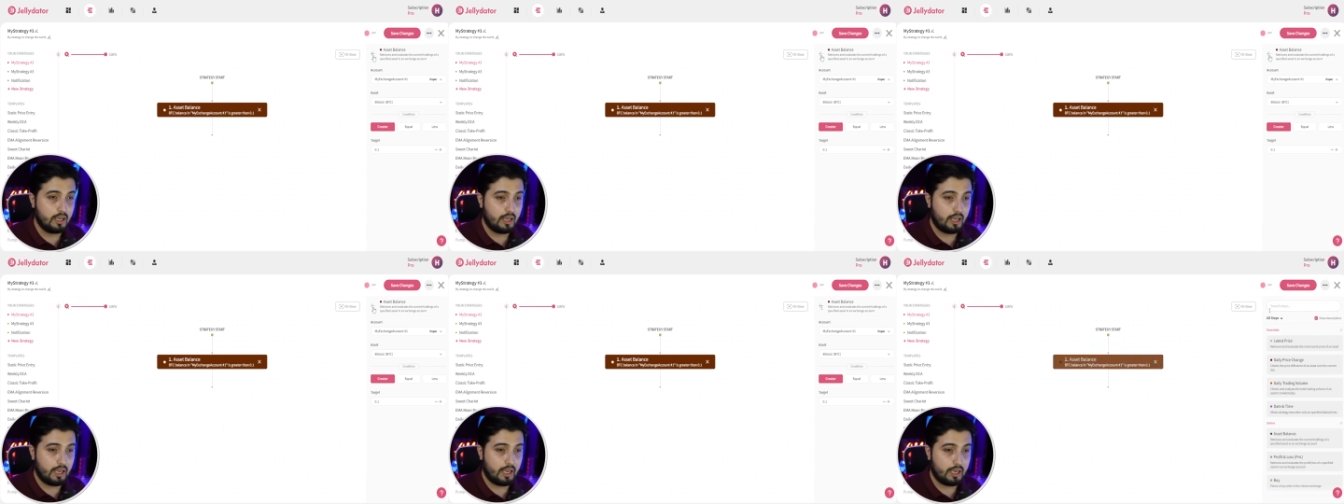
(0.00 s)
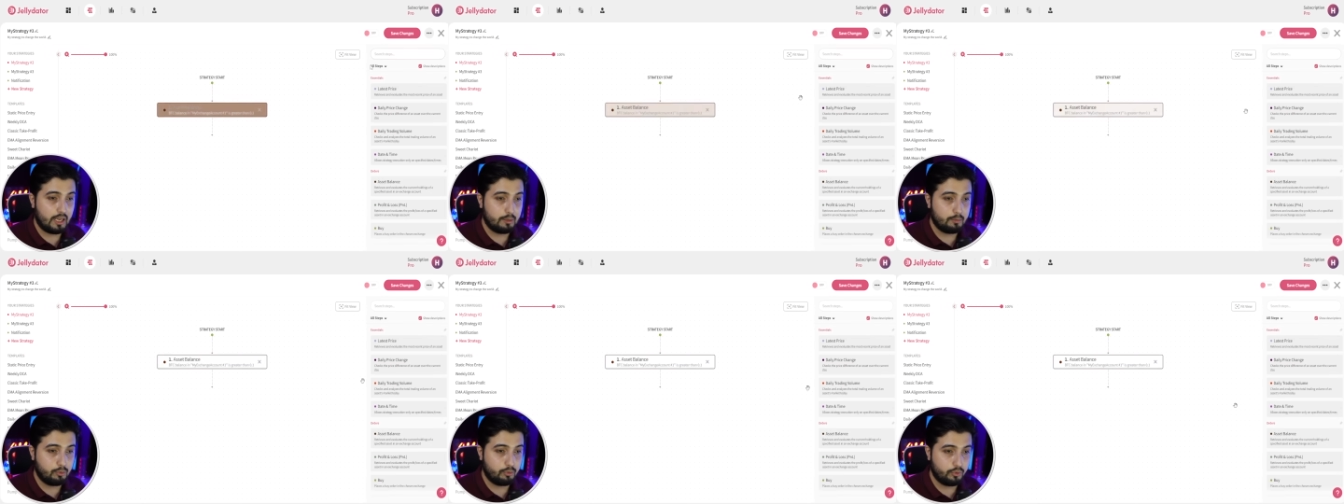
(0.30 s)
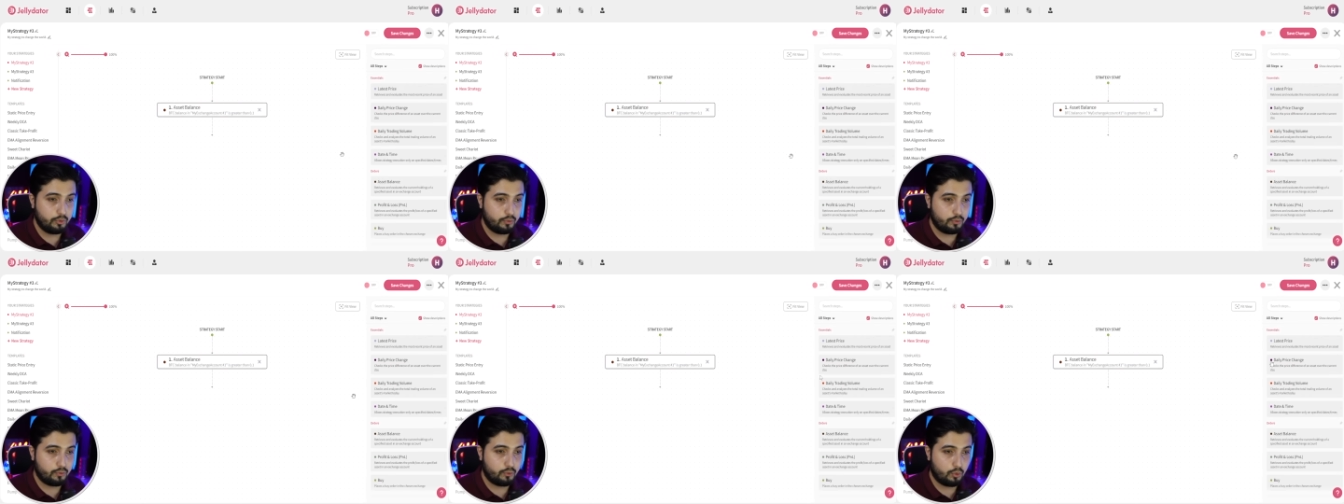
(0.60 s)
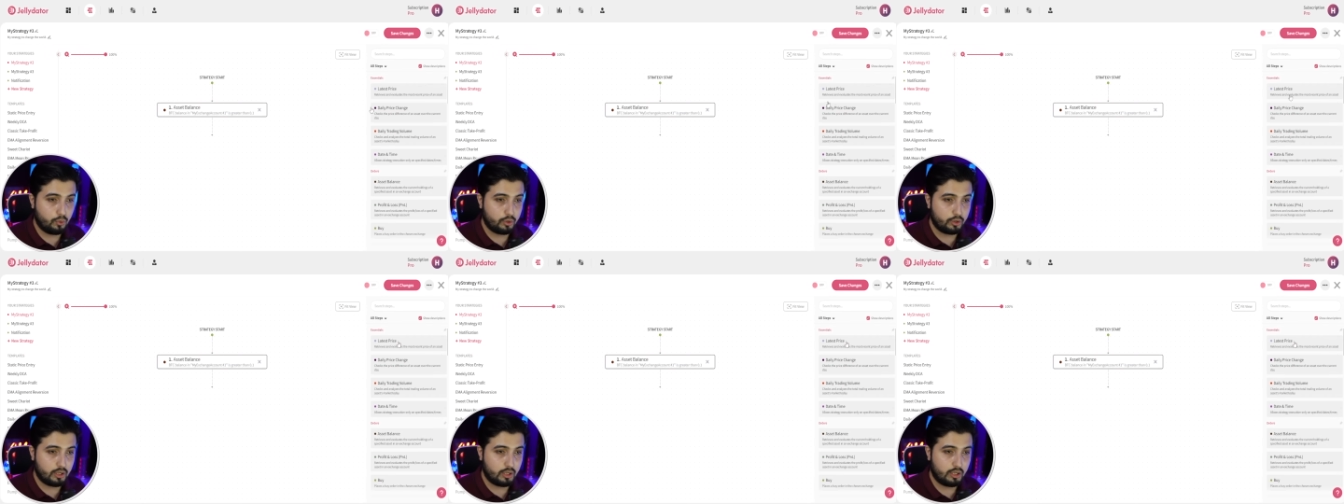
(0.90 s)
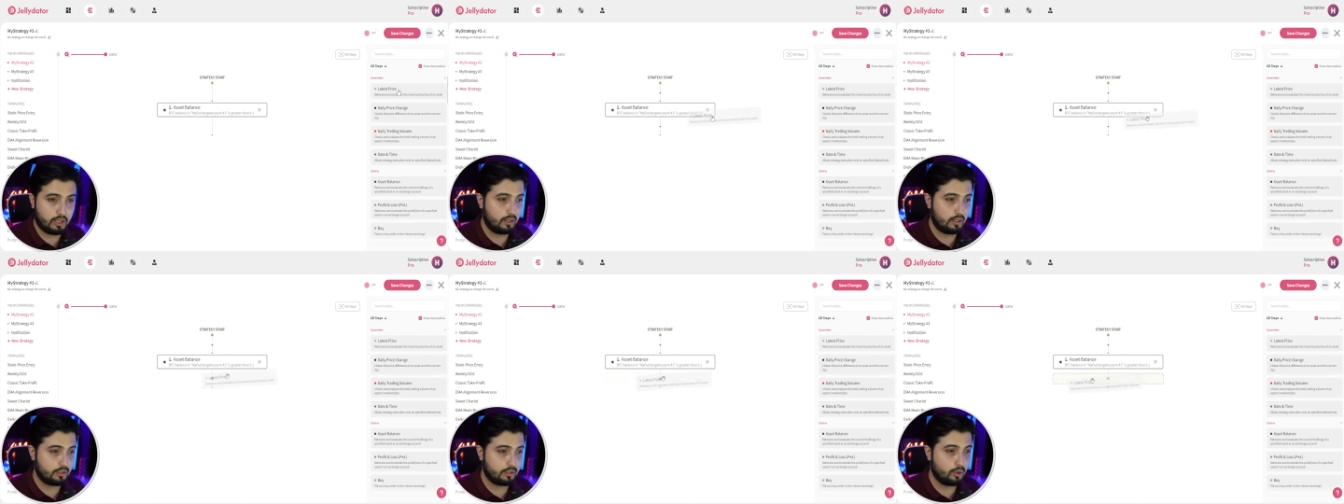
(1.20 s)
And moving forth,
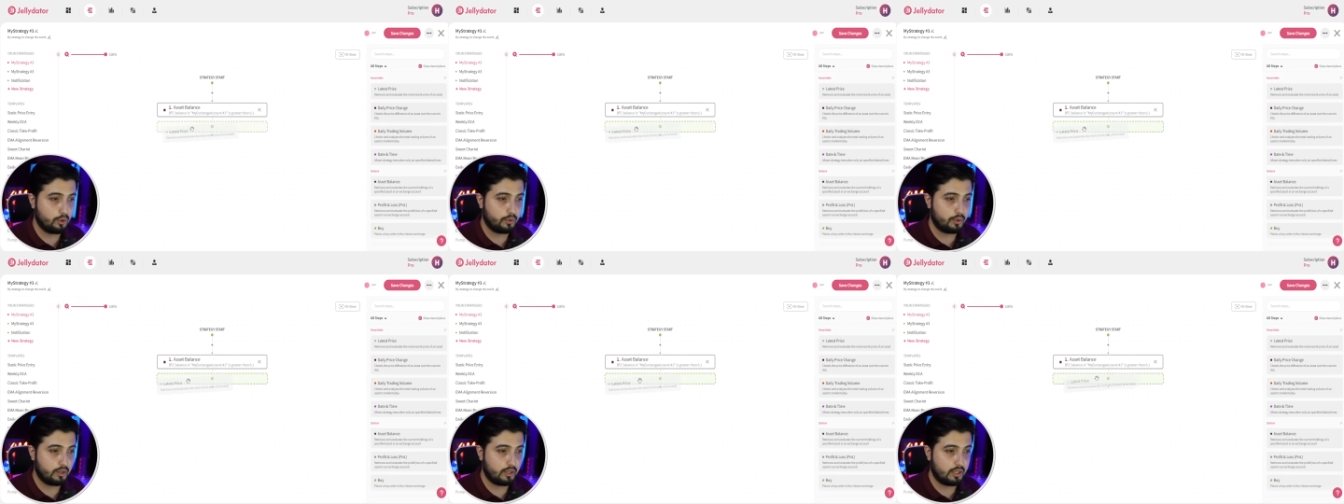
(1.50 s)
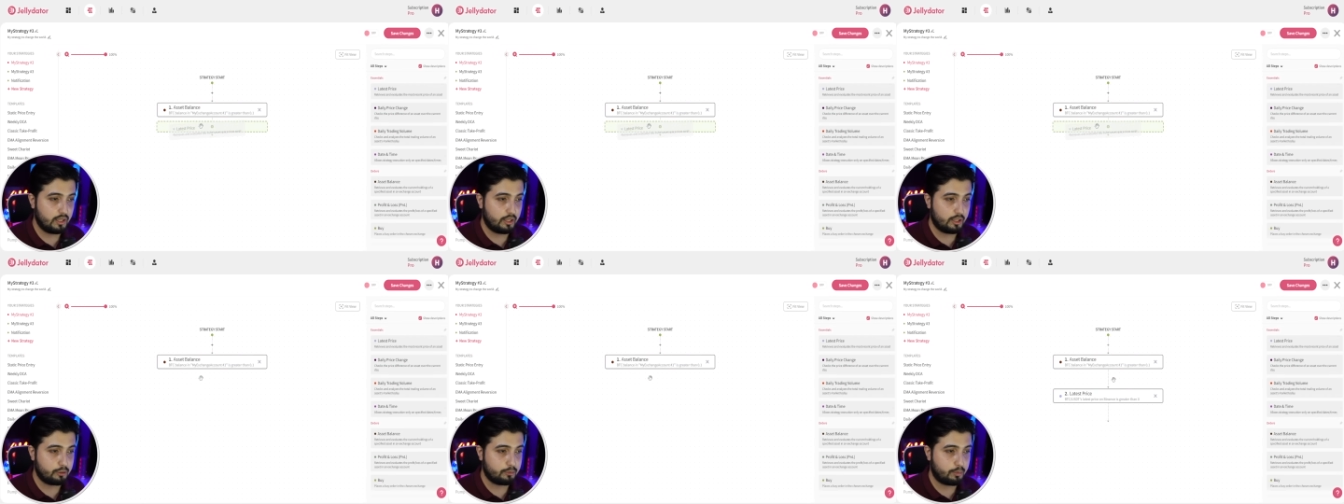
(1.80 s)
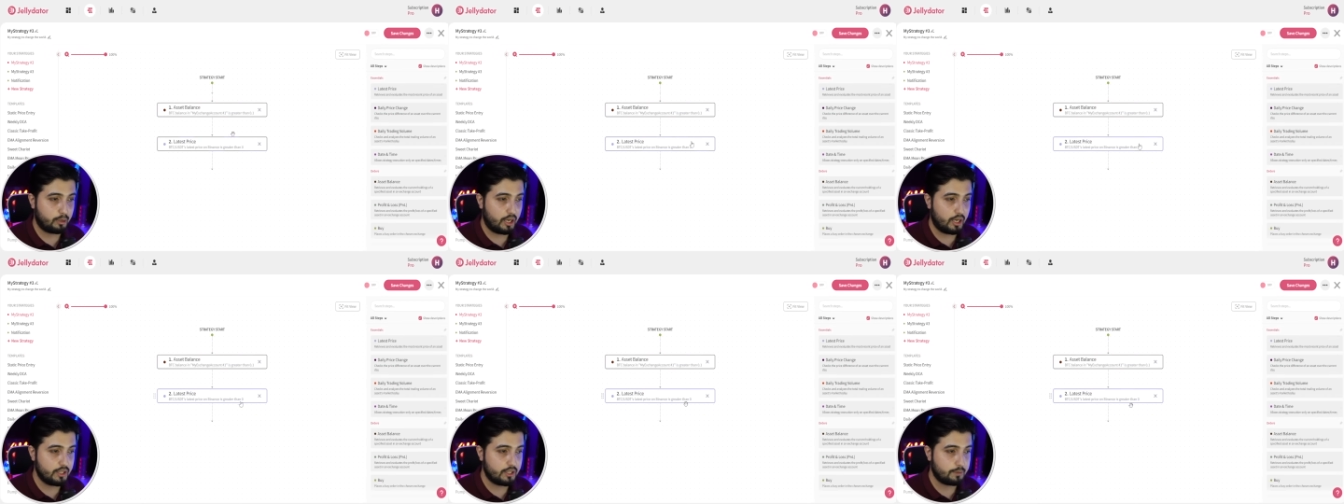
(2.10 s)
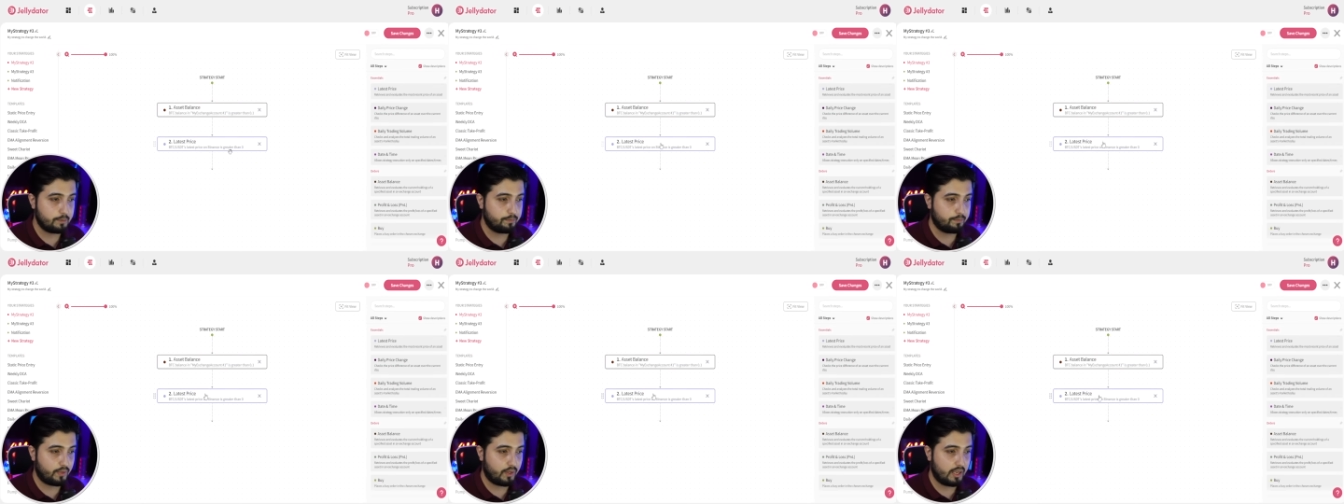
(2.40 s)
let's go to the latest price.